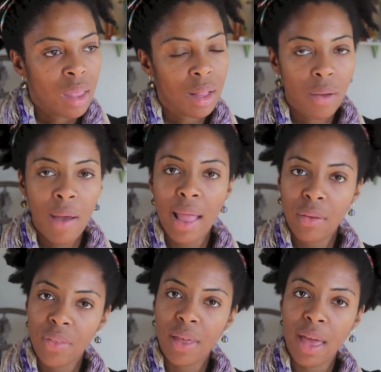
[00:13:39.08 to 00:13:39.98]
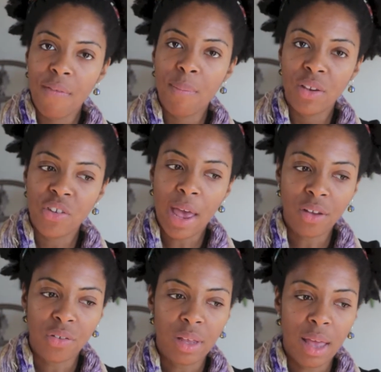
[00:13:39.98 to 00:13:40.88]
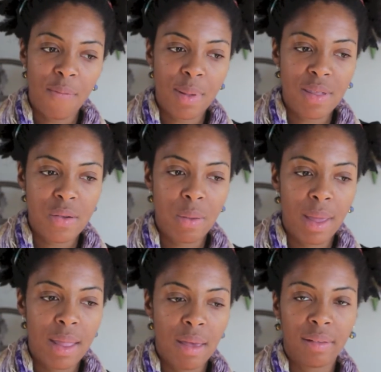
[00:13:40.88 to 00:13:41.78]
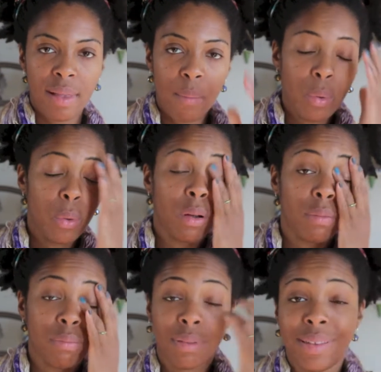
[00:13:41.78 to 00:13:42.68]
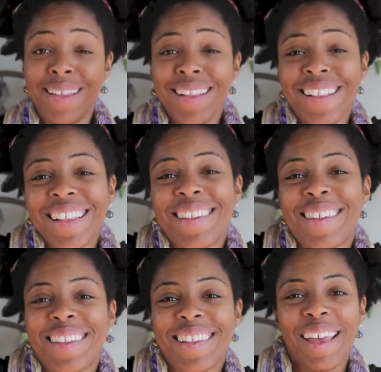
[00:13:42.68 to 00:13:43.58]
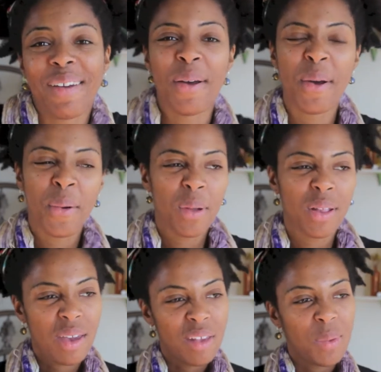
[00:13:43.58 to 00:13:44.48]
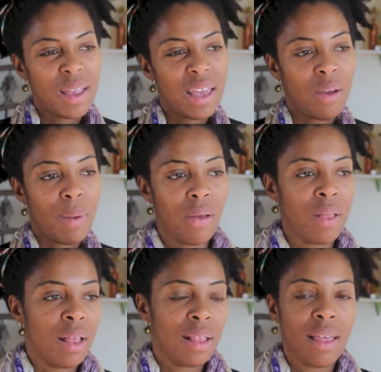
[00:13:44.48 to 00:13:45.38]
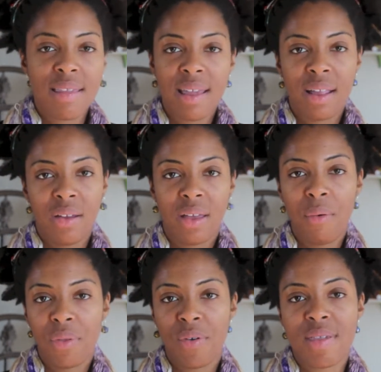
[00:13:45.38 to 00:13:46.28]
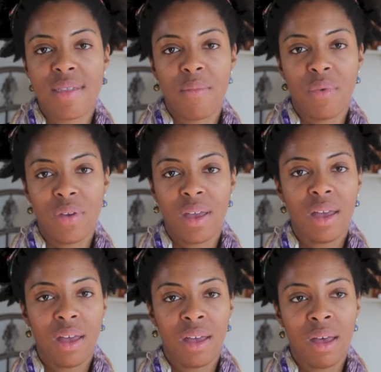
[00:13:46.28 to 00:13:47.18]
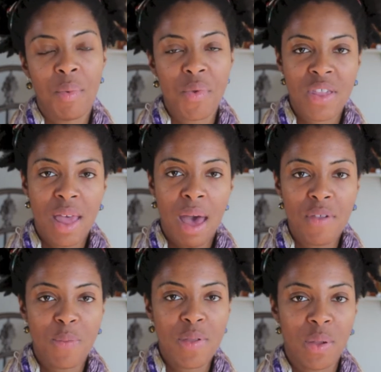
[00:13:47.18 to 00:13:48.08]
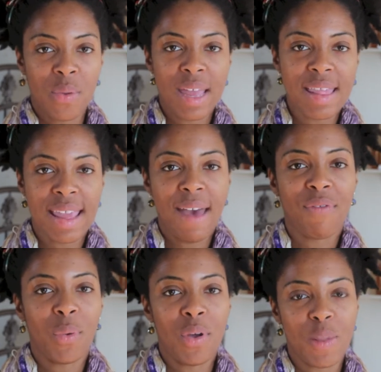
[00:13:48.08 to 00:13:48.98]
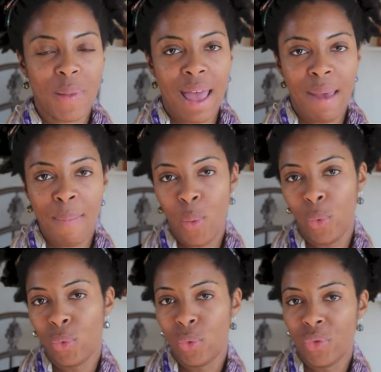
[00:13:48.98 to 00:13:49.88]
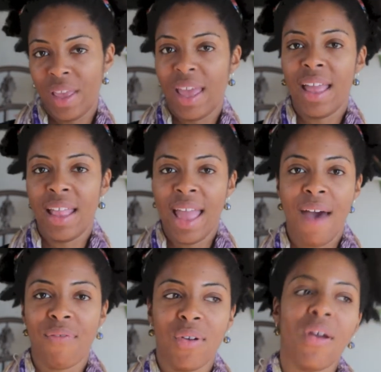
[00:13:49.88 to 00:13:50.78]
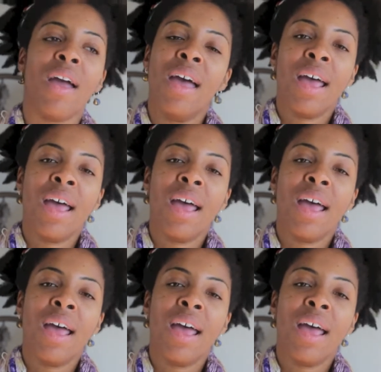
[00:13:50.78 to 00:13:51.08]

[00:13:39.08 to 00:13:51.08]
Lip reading: You know, I don't think I have much, actually. I've been doing my nails a lot more. It's just like, what do you guys want to hear about? Last night I hung out with Kristen and Maria. I was supposed to go dancing afterwards, but I'm old, and after